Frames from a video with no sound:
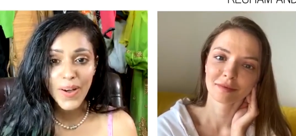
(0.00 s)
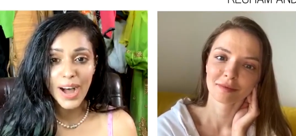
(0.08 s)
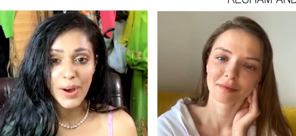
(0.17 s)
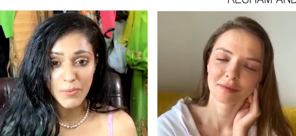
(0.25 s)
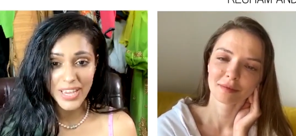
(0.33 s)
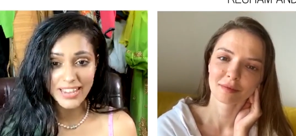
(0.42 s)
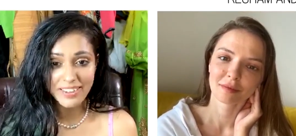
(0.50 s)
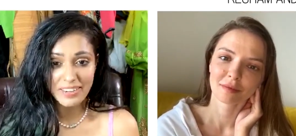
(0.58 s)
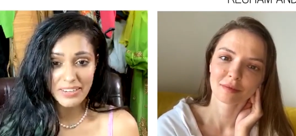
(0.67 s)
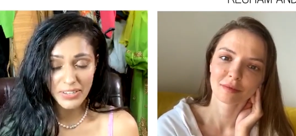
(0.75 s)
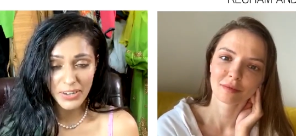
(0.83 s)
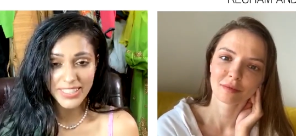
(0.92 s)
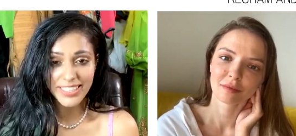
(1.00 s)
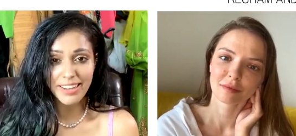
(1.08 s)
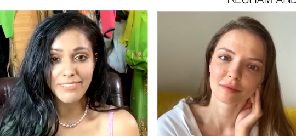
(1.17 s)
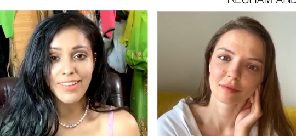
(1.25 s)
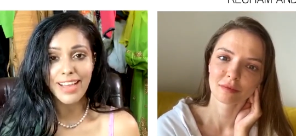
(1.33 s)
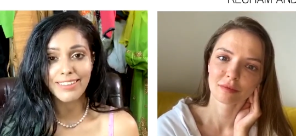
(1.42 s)
Speaker 1: awakened or stuff,
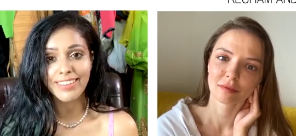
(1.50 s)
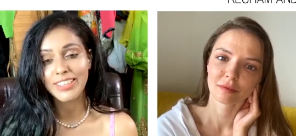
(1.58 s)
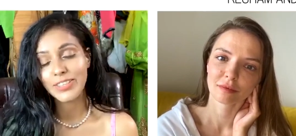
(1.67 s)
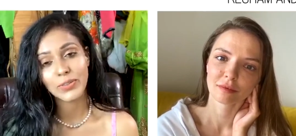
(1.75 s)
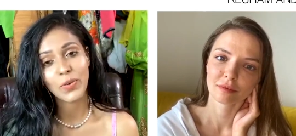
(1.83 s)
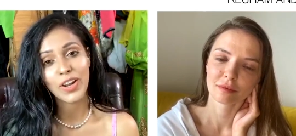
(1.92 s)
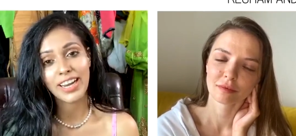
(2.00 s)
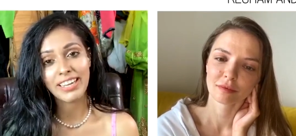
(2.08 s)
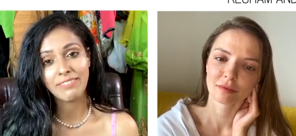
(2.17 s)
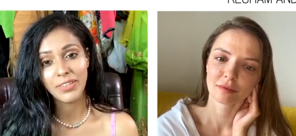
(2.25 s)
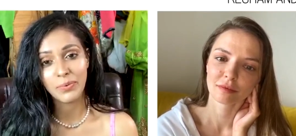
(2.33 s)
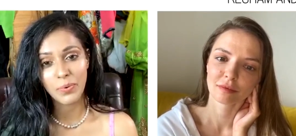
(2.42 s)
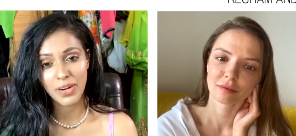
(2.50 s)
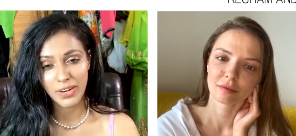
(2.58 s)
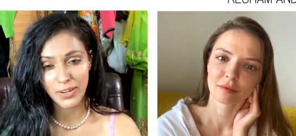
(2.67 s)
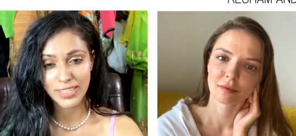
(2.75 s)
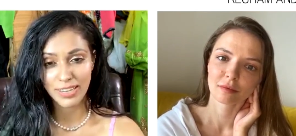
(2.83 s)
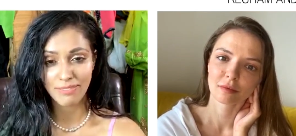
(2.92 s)
and they just want to leave the world or
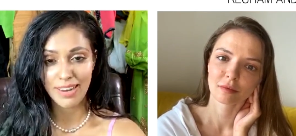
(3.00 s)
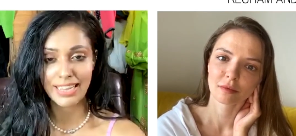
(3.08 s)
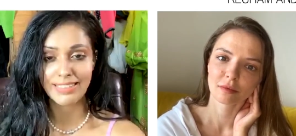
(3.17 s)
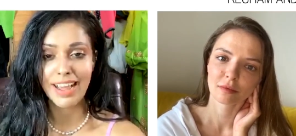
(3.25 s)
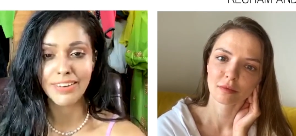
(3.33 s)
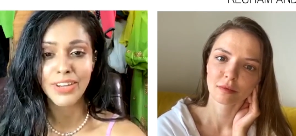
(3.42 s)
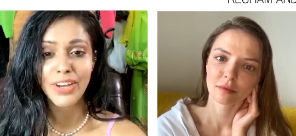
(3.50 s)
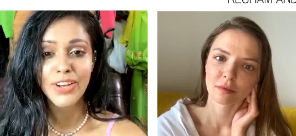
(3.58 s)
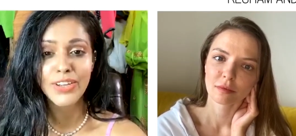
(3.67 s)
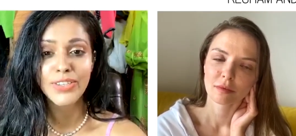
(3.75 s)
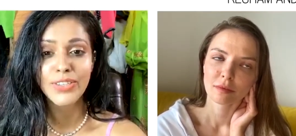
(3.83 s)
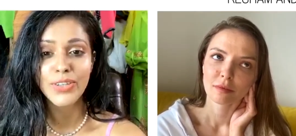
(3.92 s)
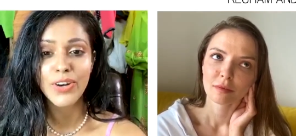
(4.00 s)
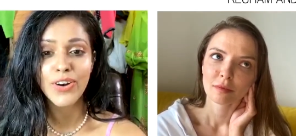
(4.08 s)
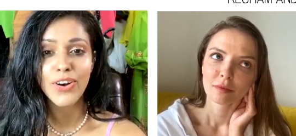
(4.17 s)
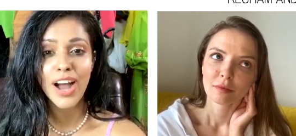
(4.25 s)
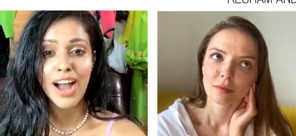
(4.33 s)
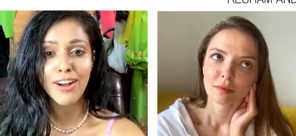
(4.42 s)
stuff like that. So,
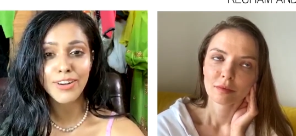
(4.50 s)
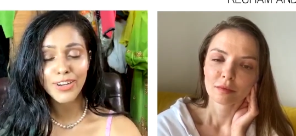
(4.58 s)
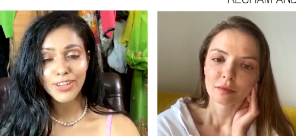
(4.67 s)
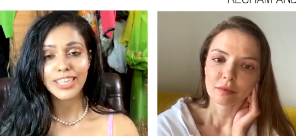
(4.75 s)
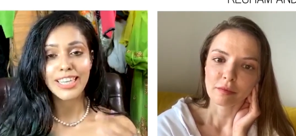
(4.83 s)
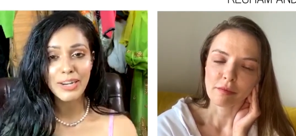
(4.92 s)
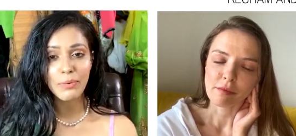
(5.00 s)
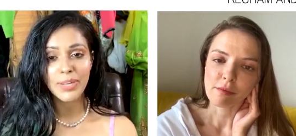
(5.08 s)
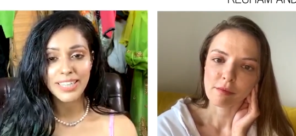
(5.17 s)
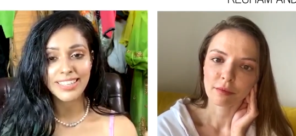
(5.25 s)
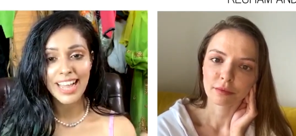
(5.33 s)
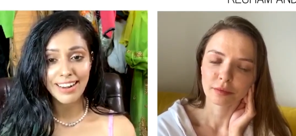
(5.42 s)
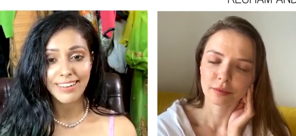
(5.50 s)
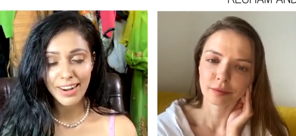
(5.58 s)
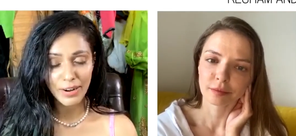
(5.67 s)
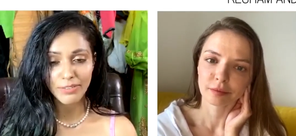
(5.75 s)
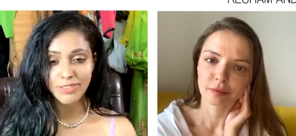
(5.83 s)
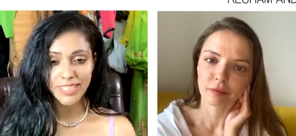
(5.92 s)
how do you deal with that kind
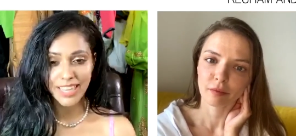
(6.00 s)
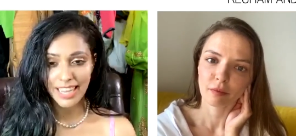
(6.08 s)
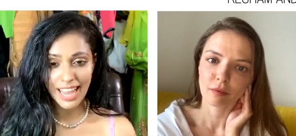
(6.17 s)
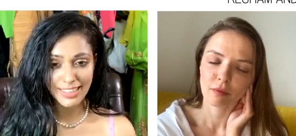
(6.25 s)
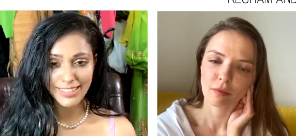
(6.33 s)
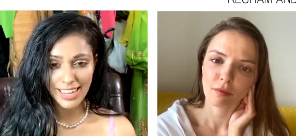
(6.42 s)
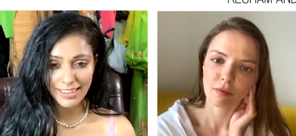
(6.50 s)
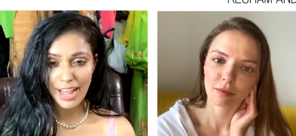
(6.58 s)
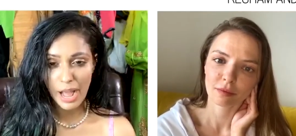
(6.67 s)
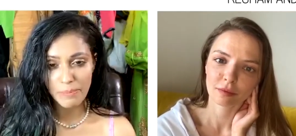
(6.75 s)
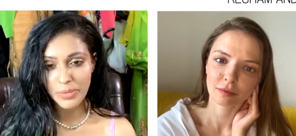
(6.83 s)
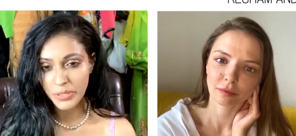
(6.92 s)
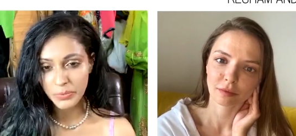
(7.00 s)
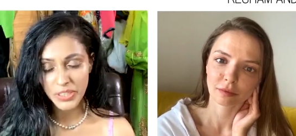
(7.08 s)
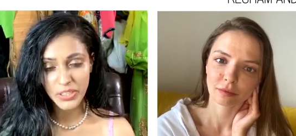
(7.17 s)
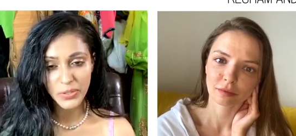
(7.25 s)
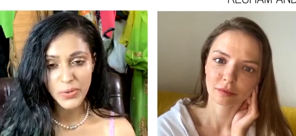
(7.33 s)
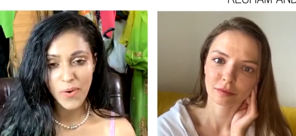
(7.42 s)
of a thing? Has that happened with
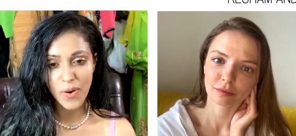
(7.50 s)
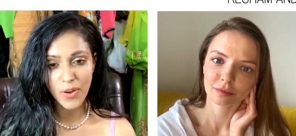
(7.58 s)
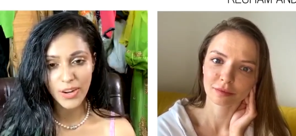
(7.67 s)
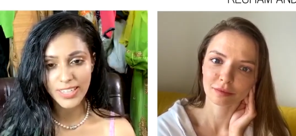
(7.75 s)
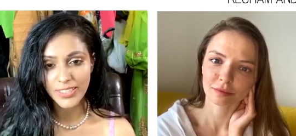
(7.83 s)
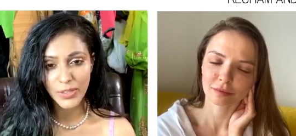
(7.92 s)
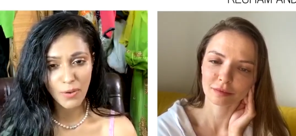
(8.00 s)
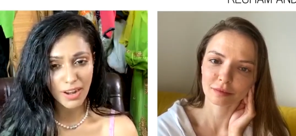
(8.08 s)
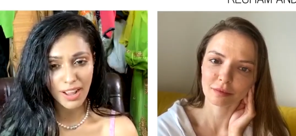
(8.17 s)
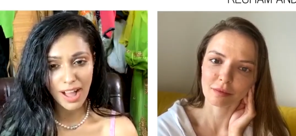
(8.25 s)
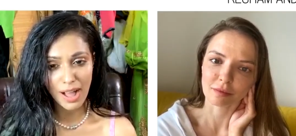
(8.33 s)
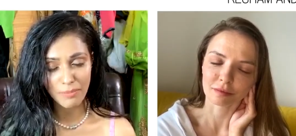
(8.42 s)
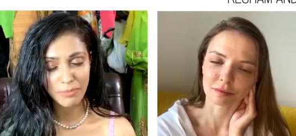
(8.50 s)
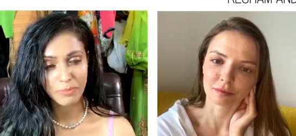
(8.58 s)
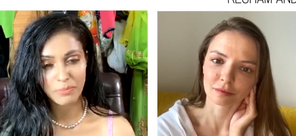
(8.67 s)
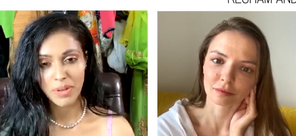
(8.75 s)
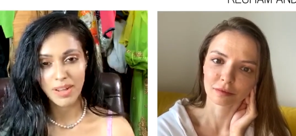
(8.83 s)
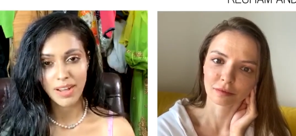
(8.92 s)
you, or it's all calm
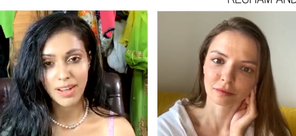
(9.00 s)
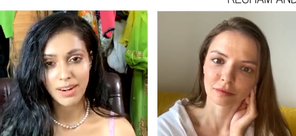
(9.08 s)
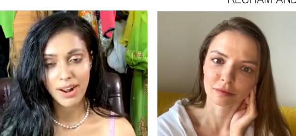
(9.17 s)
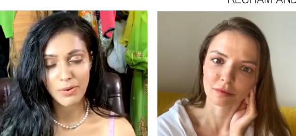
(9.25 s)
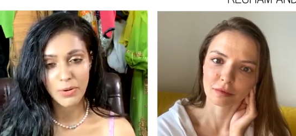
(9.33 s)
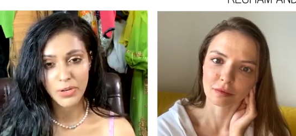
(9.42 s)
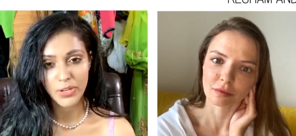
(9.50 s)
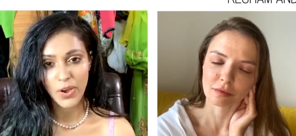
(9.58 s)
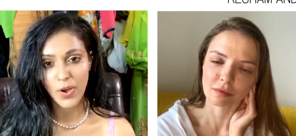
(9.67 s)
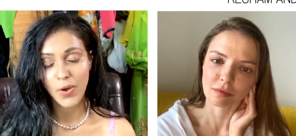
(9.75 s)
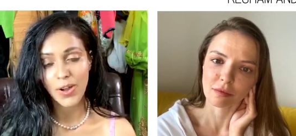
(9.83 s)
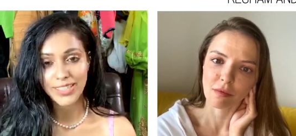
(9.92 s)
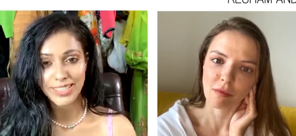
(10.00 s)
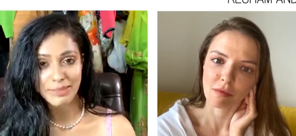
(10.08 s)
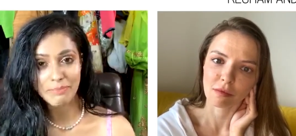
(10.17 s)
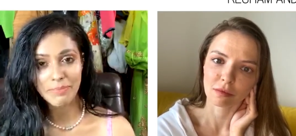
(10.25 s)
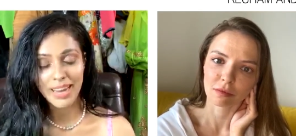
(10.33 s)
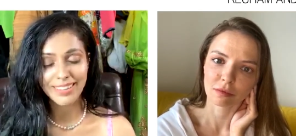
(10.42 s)
around your gossip,
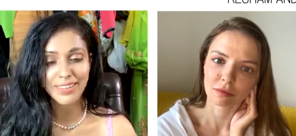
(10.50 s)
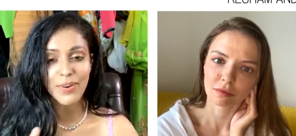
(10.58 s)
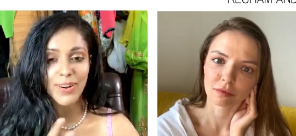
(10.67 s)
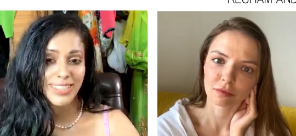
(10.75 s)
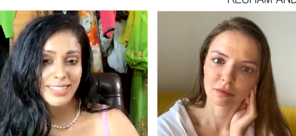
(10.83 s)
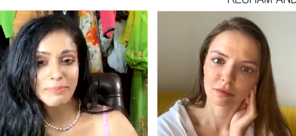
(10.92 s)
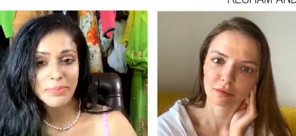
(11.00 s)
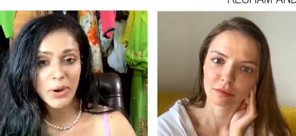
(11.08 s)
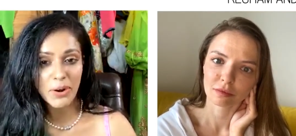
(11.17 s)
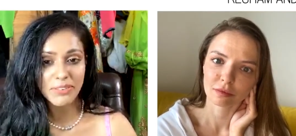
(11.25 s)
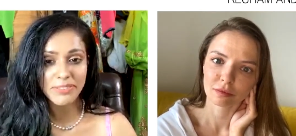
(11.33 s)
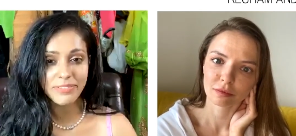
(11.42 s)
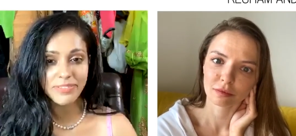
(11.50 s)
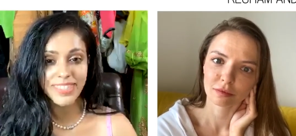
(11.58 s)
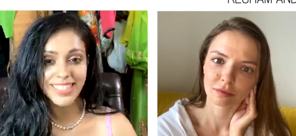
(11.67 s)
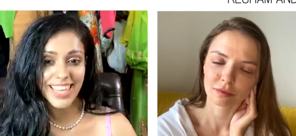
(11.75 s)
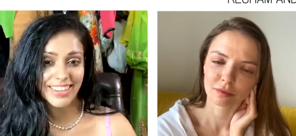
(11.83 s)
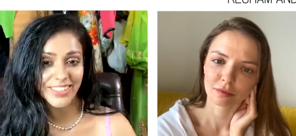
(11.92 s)
like the gossip sort of the
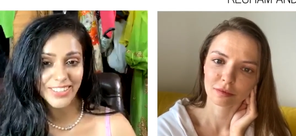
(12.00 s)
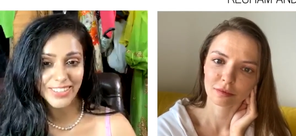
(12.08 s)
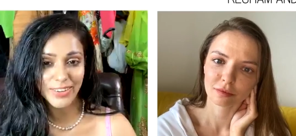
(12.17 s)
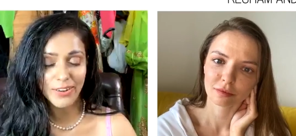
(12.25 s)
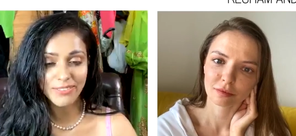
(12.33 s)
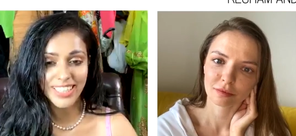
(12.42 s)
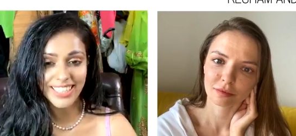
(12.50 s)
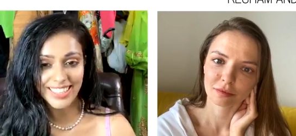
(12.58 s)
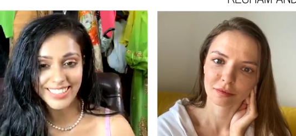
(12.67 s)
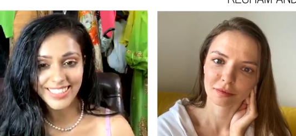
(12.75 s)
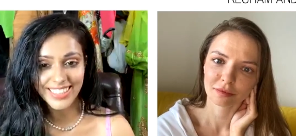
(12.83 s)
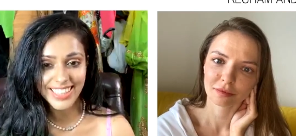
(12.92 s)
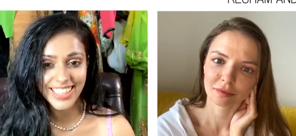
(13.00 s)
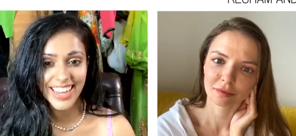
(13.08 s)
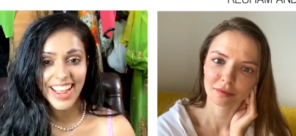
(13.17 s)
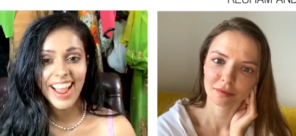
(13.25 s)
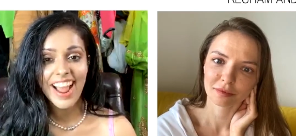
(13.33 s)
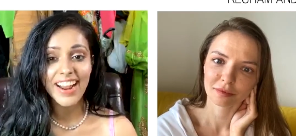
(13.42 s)
section of the industry,
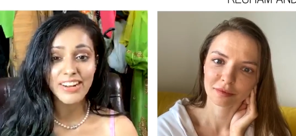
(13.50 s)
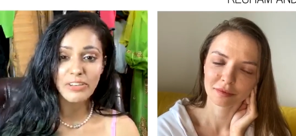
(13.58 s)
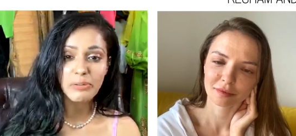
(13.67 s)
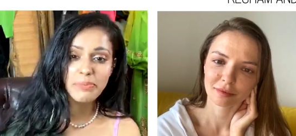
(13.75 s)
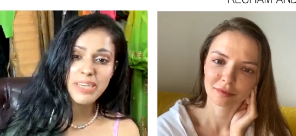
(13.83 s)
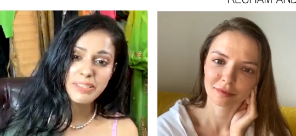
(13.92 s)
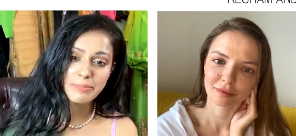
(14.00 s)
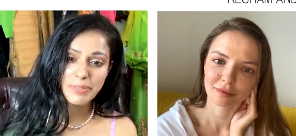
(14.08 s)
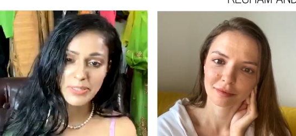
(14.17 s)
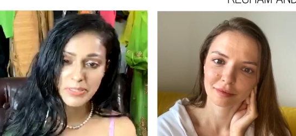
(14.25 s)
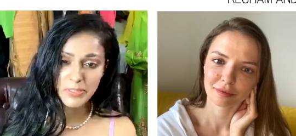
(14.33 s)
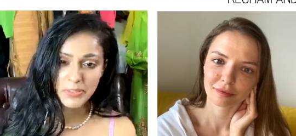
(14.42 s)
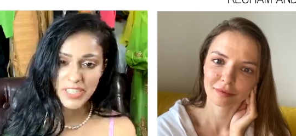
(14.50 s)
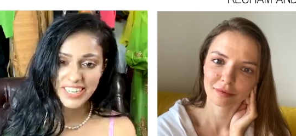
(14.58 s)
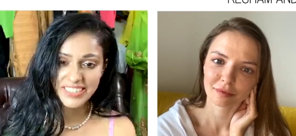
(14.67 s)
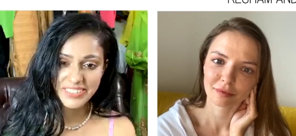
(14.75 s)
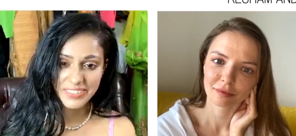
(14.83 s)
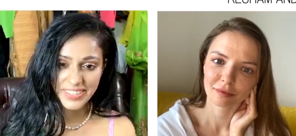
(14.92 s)
and you being spiritual?
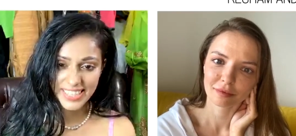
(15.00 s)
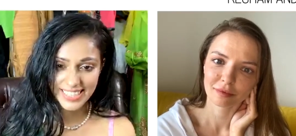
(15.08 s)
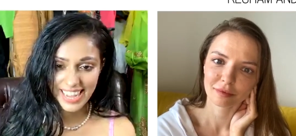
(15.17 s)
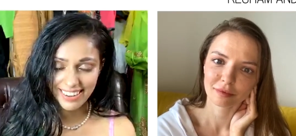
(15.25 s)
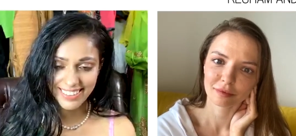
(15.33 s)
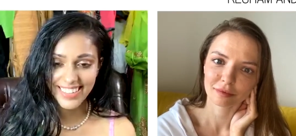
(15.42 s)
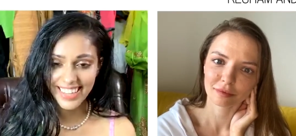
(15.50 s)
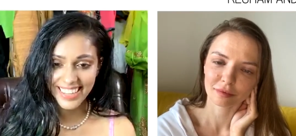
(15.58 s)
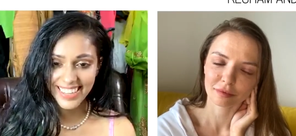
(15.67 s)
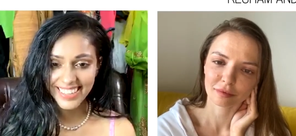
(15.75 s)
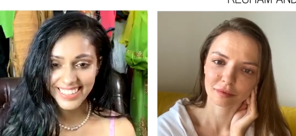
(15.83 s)
So, is that a thing?